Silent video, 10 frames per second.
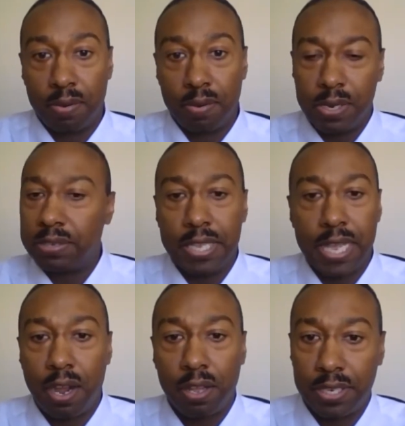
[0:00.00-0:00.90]
We see that
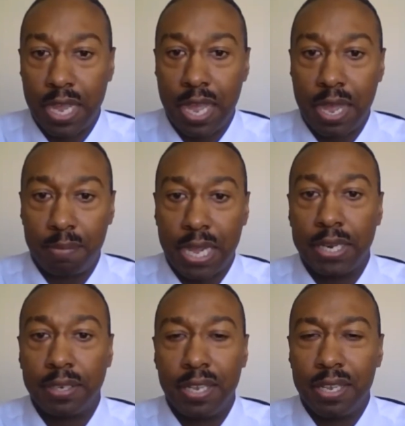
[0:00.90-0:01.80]
all the time. Like
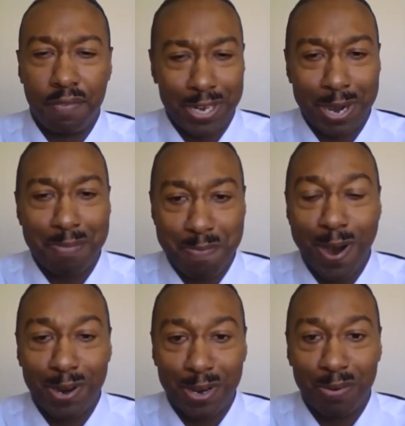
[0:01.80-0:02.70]
if you're gonna be
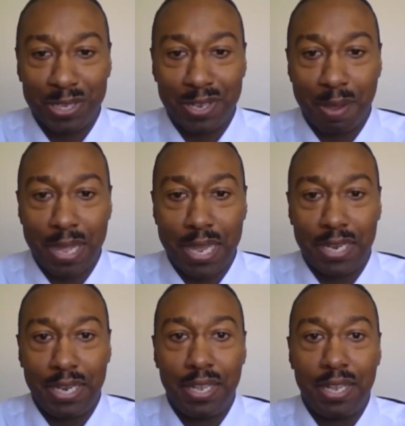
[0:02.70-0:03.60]
partnering with
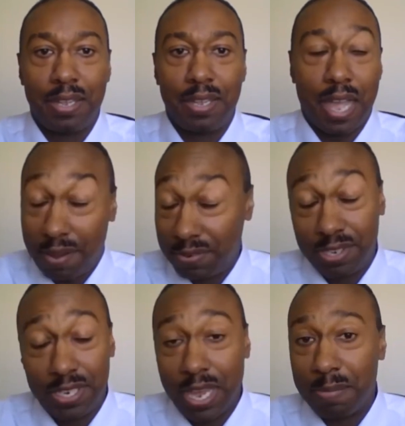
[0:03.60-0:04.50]
somebody, obviously
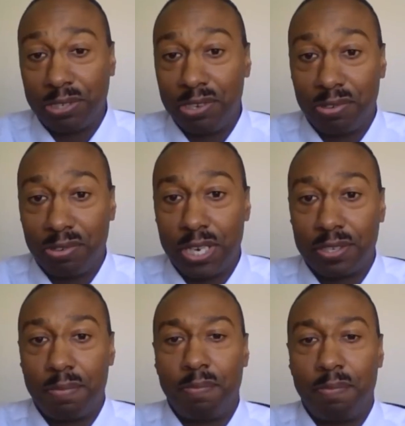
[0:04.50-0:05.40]
you got to make sure you trust
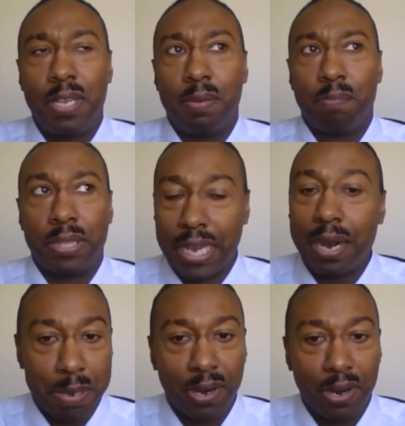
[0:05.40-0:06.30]
them, but they got to
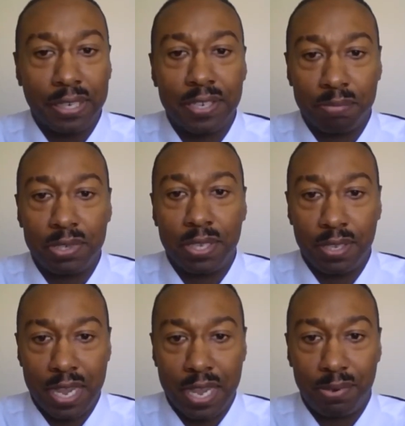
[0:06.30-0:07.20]
be bringing something to the
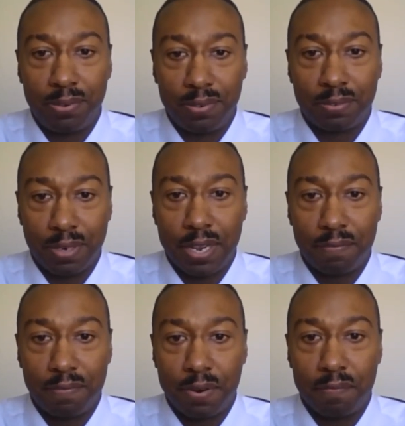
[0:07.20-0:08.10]
table, right?
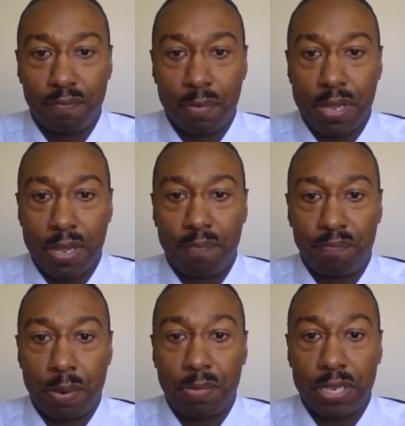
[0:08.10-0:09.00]
From
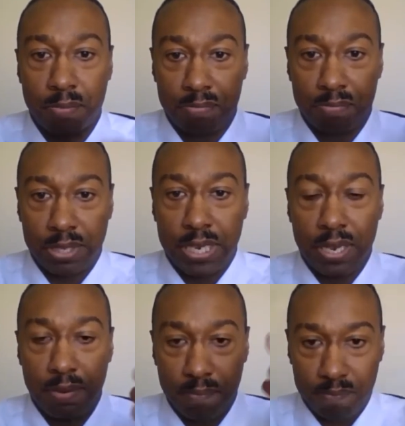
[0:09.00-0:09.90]
a complete
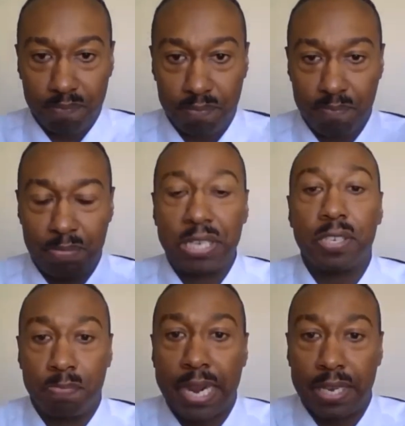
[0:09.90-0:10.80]
business
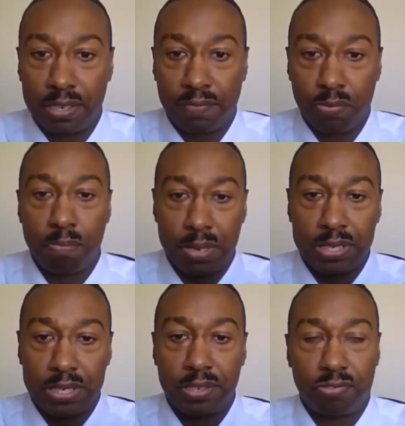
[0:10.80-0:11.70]
package, if you will,
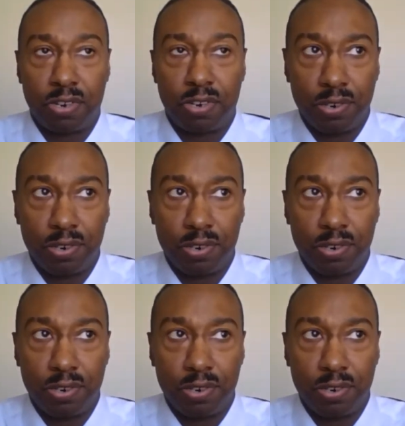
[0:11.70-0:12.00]
business structure.